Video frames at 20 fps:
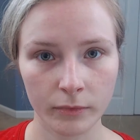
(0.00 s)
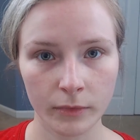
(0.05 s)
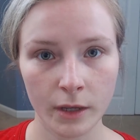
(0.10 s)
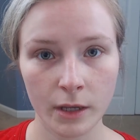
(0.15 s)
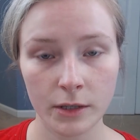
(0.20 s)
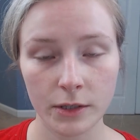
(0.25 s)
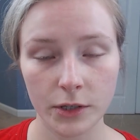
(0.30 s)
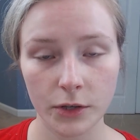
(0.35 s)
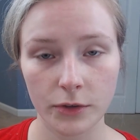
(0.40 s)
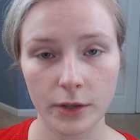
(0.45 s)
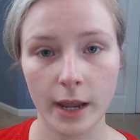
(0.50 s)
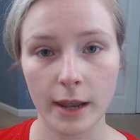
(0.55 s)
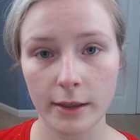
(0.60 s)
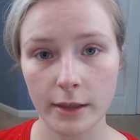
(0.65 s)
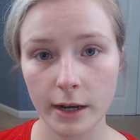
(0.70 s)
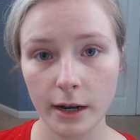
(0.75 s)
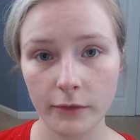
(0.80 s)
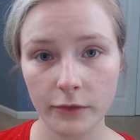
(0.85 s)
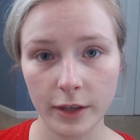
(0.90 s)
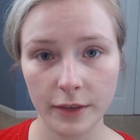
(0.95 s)
So now that
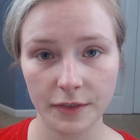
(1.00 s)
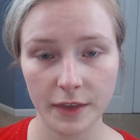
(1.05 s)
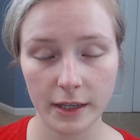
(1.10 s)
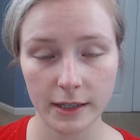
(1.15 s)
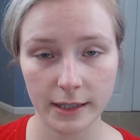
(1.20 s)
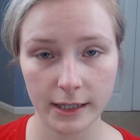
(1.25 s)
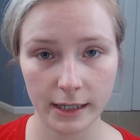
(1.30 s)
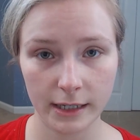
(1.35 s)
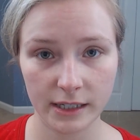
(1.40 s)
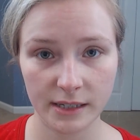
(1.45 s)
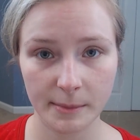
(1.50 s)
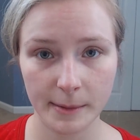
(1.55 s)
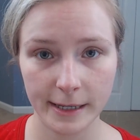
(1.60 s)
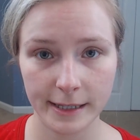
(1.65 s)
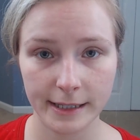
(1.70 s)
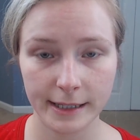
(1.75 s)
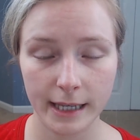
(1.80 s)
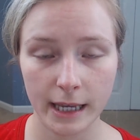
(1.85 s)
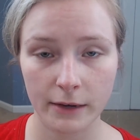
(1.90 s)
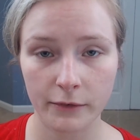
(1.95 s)
I've let that sit into my
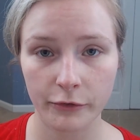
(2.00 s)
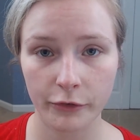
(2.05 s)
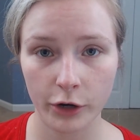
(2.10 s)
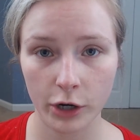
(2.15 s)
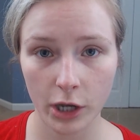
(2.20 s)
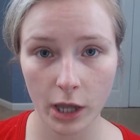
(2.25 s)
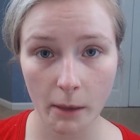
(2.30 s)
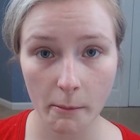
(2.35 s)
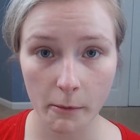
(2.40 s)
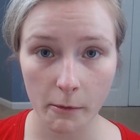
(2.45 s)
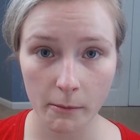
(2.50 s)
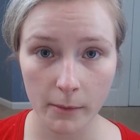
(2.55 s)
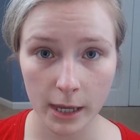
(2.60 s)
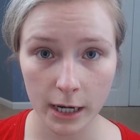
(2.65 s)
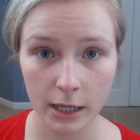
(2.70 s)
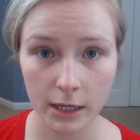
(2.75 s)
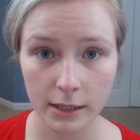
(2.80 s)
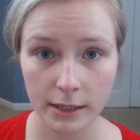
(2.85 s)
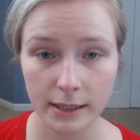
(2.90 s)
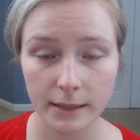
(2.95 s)
skin for a couple
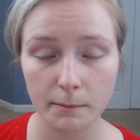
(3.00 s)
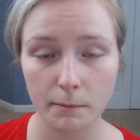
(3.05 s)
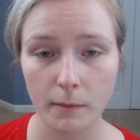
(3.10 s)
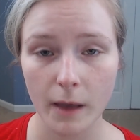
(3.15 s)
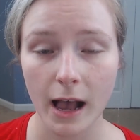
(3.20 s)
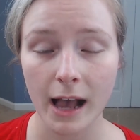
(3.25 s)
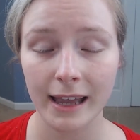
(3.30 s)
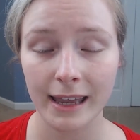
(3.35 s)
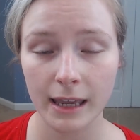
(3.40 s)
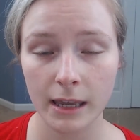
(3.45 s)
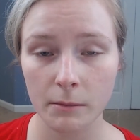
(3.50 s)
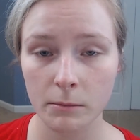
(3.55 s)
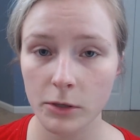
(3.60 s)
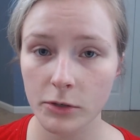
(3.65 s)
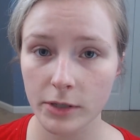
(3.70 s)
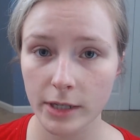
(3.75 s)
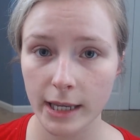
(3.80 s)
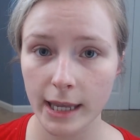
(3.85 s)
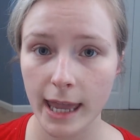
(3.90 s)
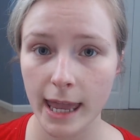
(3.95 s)
minutes, I am
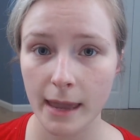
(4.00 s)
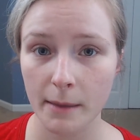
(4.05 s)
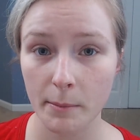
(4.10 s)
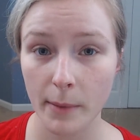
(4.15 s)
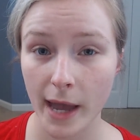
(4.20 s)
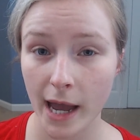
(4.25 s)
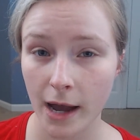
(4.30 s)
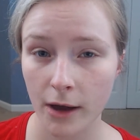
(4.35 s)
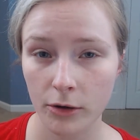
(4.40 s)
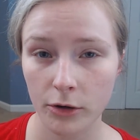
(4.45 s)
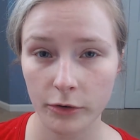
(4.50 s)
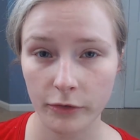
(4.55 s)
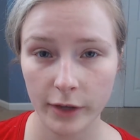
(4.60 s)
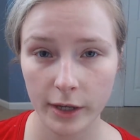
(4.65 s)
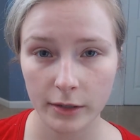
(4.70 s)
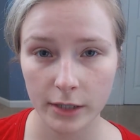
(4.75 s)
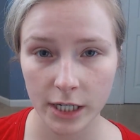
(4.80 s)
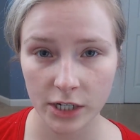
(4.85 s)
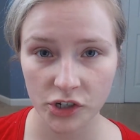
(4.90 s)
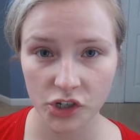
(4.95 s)
using a powder
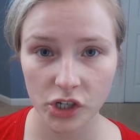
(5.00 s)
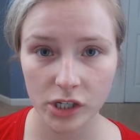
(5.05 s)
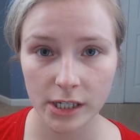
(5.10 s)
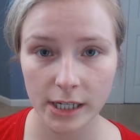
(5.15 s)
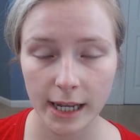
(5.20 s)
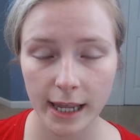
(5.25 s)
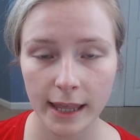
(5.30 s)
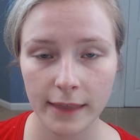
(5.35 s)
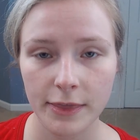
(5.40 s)
foundation today.